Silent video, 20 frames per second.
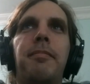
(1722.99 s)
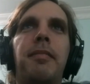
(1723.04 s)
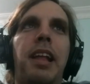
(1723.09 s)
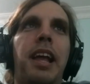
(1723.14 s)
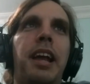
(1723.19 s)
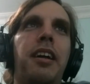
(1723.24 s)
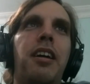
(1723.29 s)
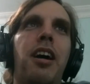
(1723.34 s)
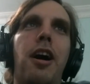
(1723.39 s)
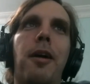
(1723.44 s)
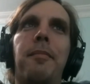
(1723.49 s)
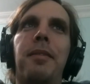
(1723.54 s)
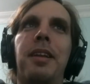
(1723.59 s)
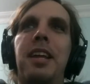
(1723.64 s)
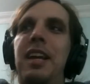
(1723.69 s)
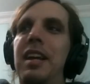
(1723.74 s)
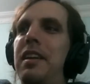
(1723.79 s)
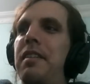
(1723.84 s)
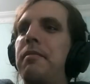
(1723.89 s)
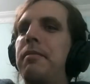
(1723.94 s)
like
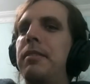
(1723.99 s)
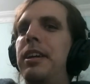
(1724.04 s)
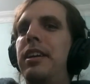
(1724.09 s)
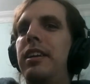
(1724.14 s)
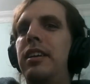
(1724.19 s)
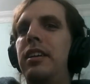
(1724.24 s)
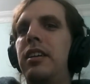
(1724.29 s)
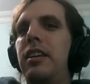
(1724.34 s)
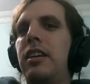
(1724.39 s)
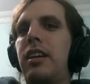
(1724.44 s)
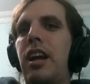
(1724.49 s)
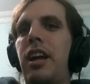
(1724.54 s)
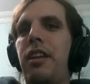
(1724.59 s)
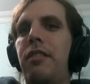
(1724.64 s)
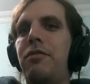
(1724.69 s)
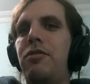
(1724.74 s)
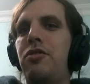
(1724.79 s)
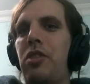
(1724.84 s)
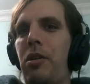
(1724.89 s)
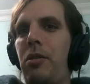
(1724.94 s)
comedy
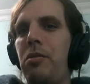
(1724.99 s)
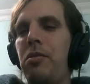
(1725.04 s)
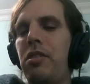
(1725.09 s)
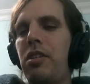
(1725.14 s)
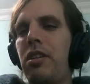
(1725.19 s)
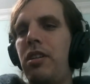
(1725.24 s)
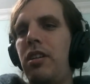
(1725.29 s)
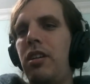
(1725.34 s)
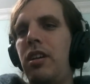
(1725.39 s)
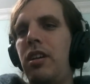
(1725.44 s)
kind of joke.